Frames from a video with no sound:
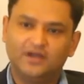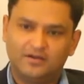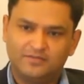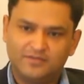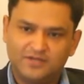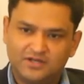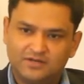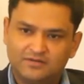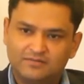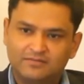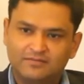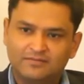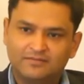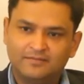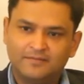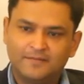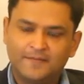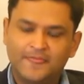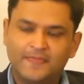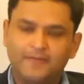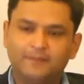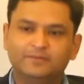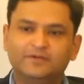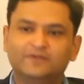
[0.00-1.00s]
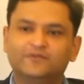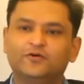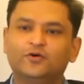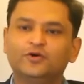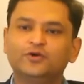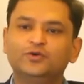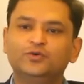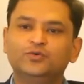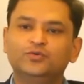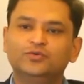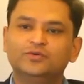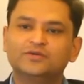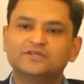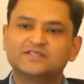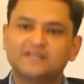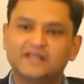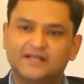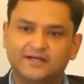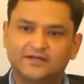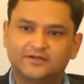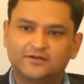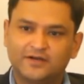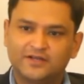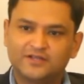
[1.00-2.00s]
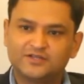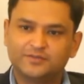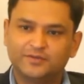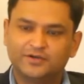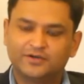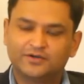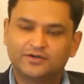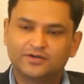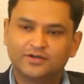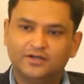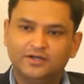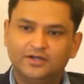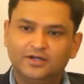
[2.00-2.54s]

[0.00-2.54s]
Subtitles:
army before you select a regiment,